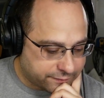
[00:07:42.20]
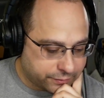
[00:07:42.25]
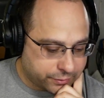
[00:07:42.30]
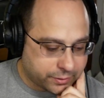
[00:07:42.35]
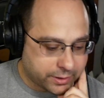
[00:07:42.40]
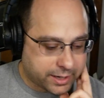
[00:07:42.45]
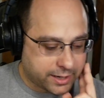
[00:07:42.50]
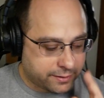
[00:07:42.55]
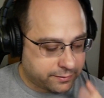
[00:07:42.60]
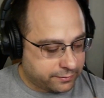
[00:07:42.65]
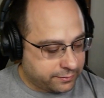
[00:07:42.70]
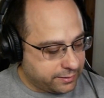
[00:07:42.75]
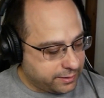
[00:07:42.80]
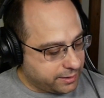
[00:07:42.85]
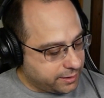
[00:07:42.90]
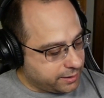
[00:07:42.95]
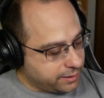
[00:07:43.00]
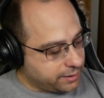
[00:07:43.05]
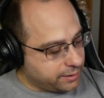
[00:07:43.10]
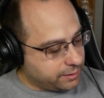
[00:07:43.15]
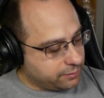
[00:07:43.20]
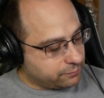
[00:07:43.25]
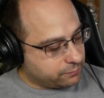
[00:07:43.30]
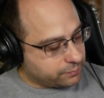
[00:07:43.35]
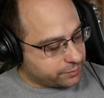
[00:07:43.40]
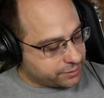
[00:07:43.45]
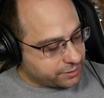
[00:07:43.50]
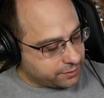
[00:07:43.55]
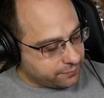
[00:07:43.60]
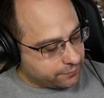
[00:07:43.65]
have you got the
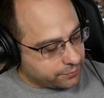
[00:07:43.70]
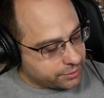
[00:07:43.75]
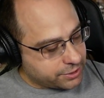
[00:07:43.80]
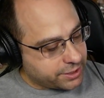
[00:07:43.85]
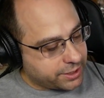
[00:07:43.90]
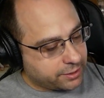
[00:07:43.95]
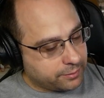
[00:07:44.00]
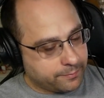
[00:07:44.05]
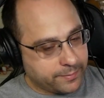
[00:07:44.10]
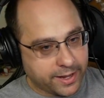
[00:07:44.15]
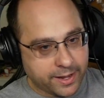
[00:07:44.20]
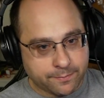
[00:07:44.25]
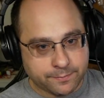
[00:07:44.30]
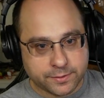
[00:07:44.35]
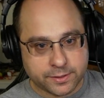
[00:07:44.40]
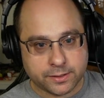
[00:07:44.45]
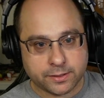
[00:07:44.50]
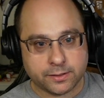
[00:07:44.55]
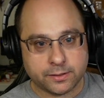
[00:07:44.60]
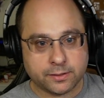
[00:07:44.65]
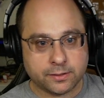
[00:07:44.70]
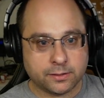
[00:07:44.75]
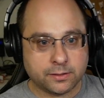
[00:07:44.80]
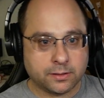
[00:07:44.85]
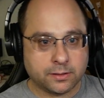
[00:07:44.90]
receiver channel mapped?